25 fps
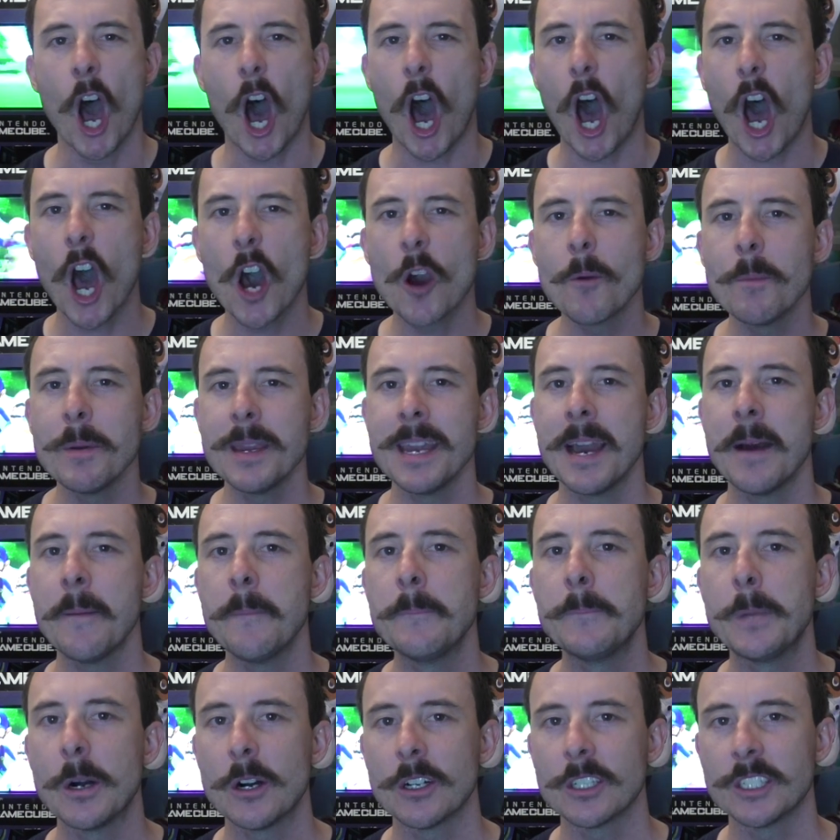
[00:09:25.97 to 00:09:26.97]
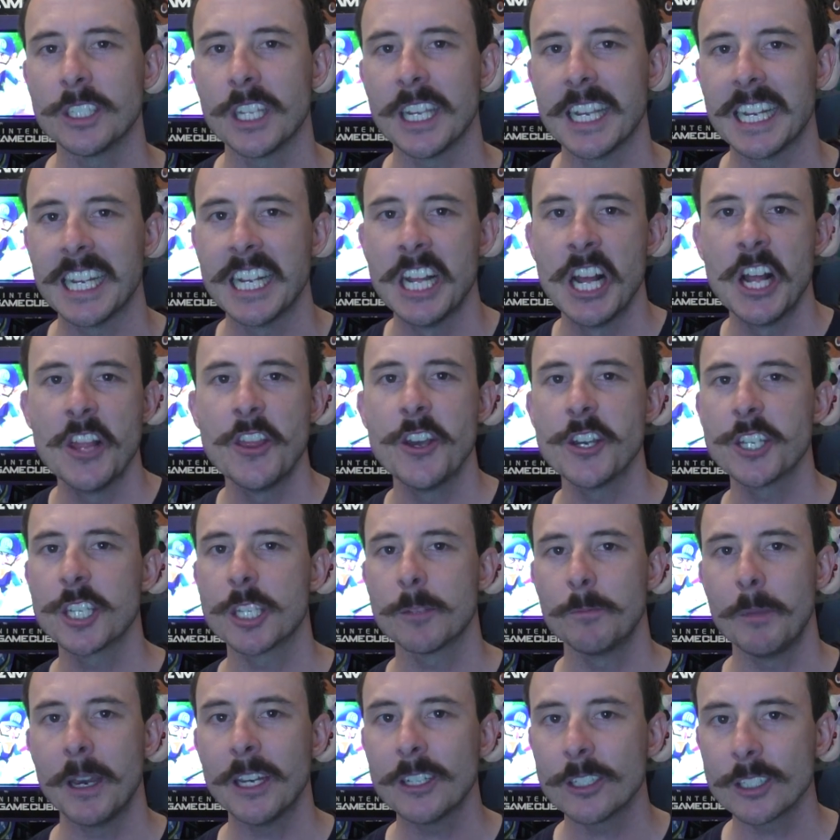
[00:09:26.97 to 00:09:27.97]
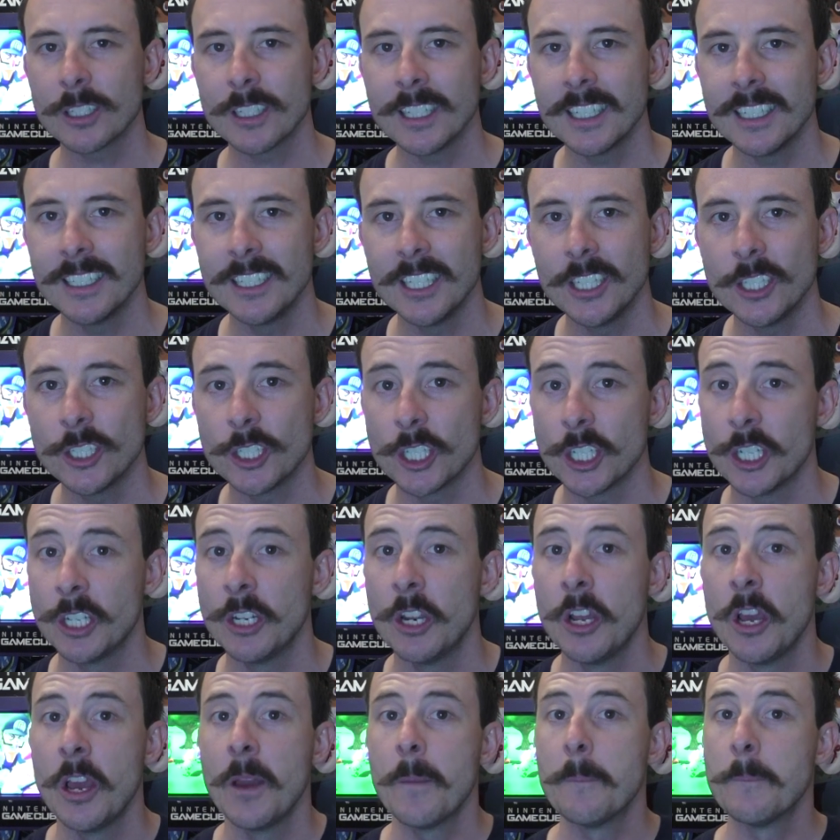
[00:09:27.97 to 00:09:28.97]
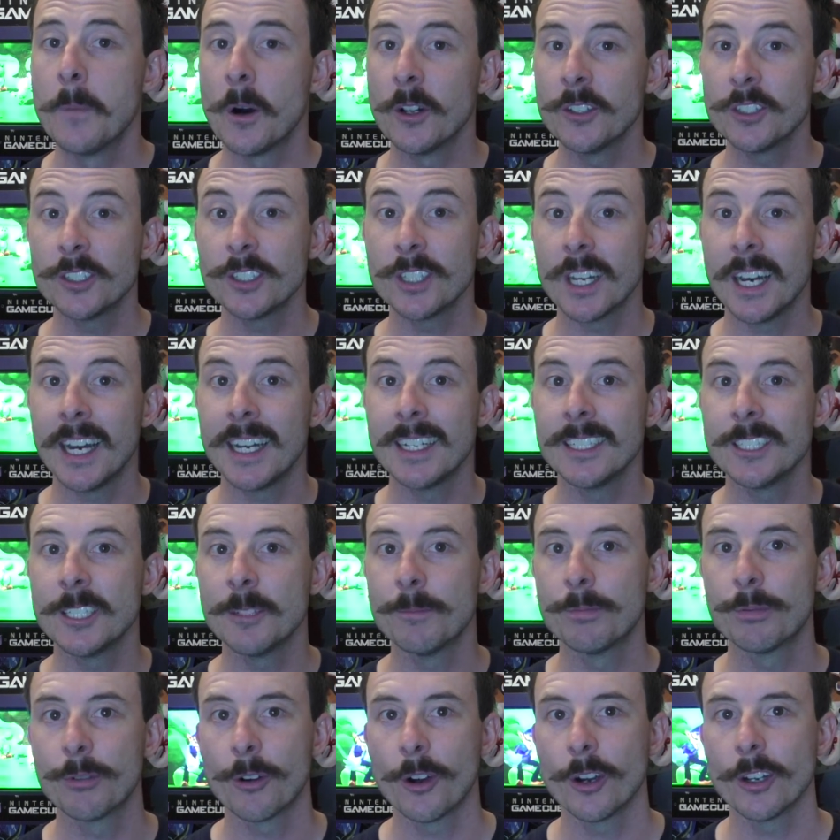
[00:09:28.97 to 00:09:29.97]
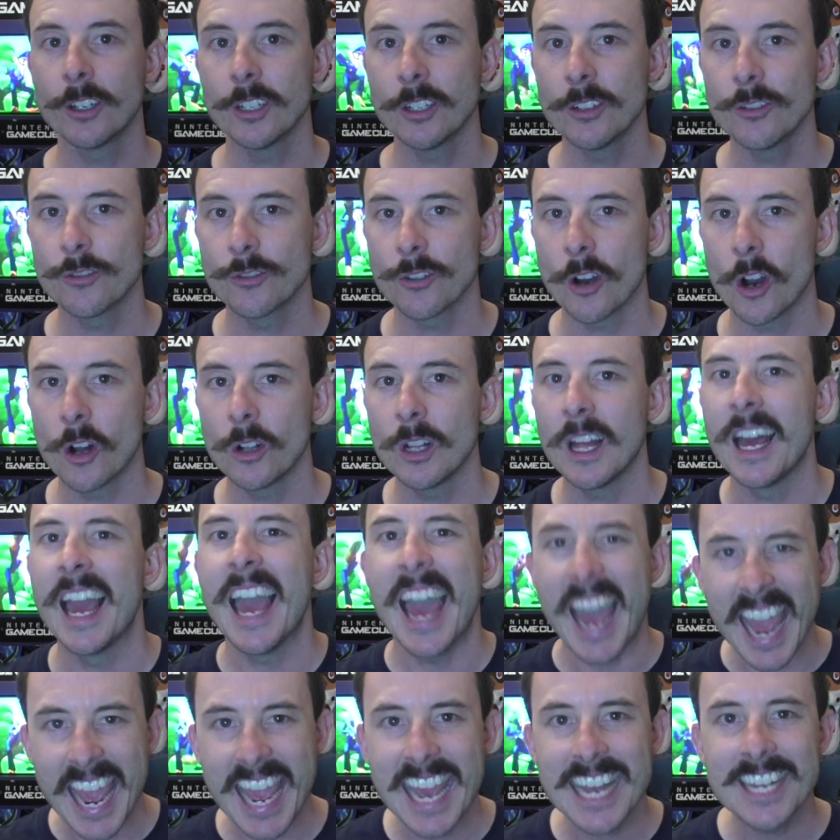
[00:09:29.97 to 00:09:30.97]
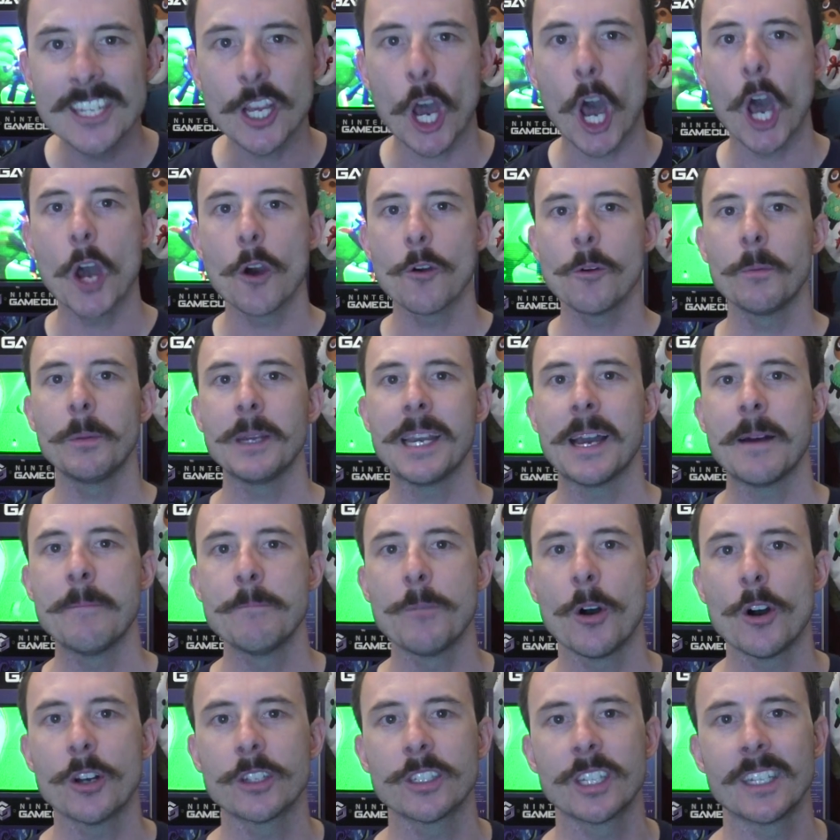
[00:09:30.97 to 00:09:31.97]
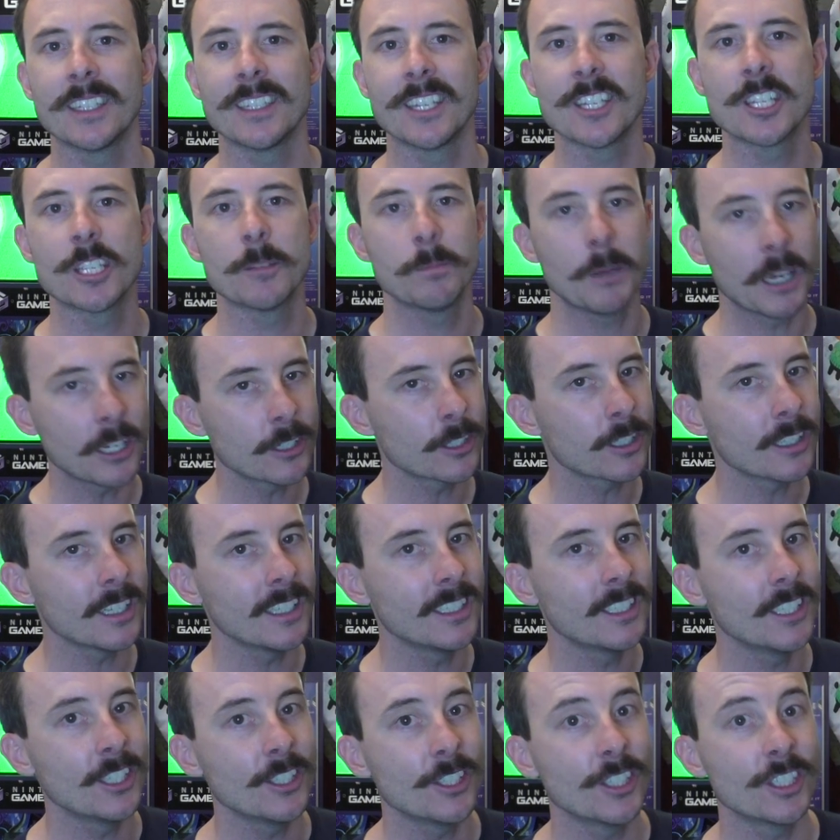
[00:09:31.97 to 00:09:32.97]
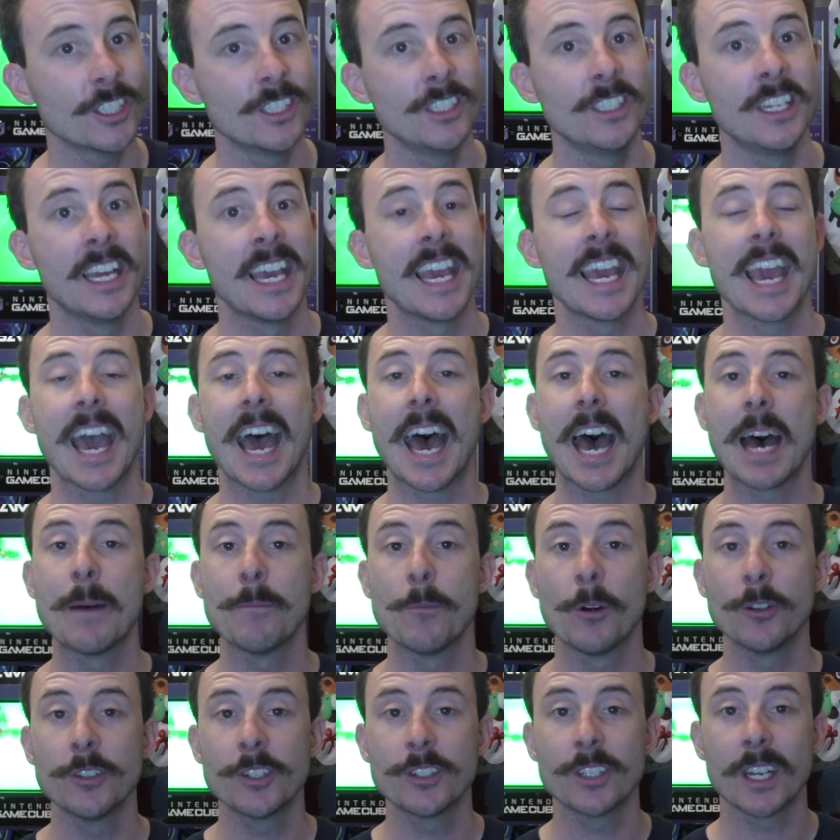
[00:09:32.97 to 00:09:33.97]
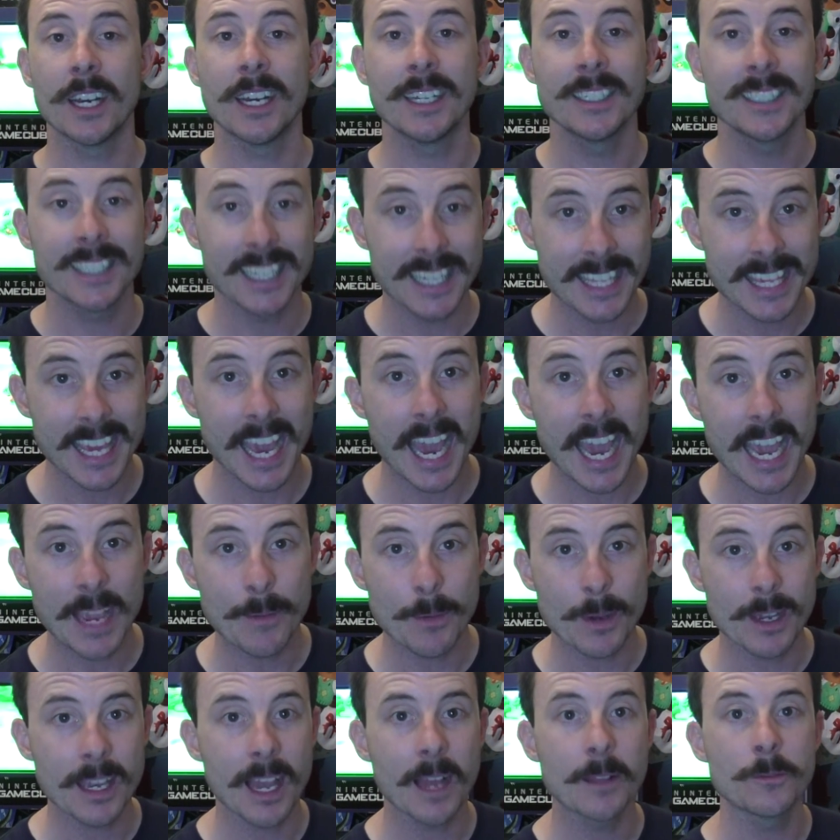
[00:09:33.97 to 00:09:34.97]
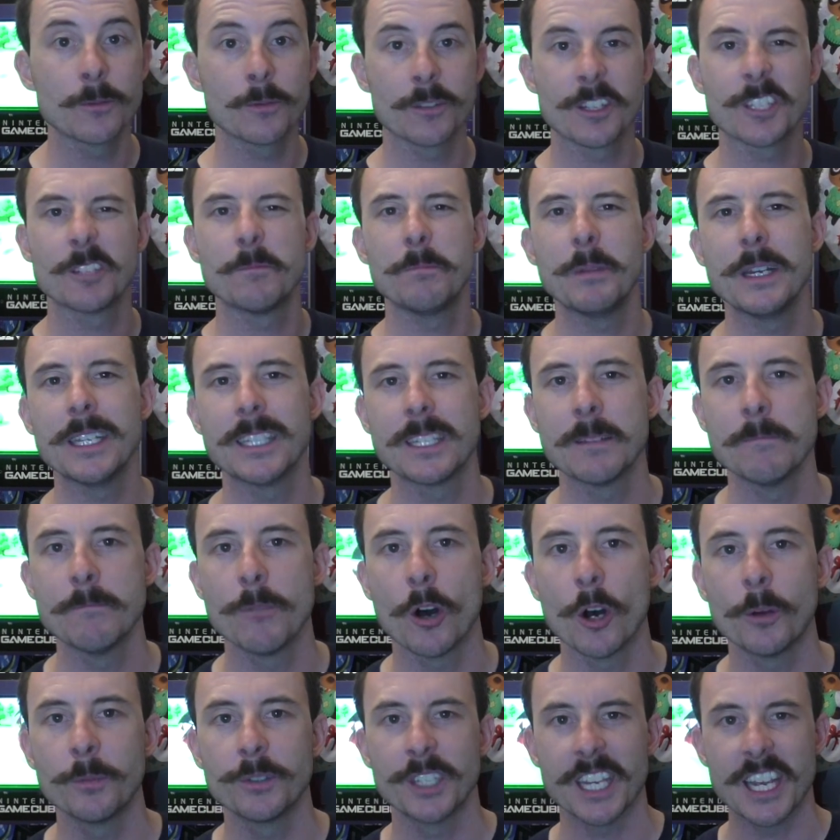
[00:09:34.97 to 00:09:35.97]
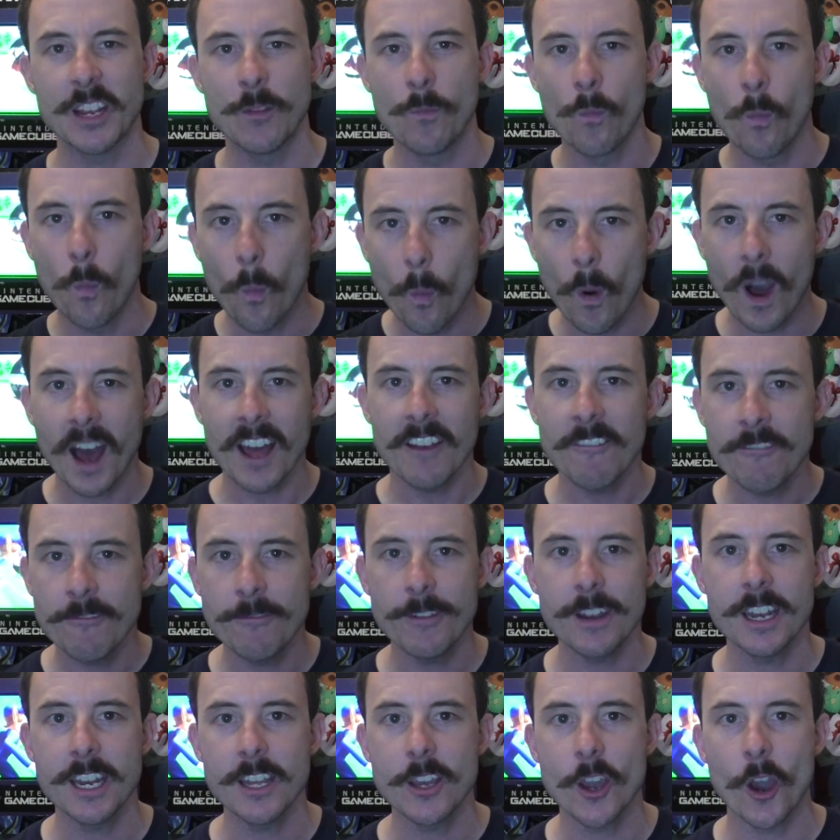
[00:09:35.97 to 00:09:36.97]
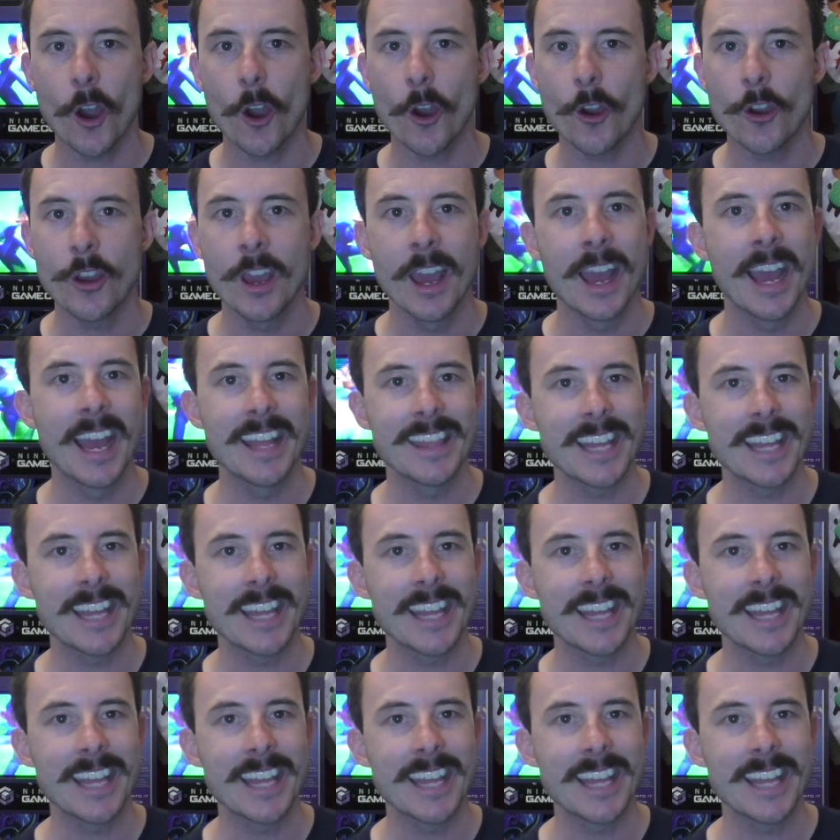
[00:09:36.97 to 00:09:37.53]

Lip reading: I'll be unboxing the Special Edition Monster Hunter Pro Controller, and I will be unboxing the Special Edition Monster Hunter game, which comes with its bits and bobs, in one video.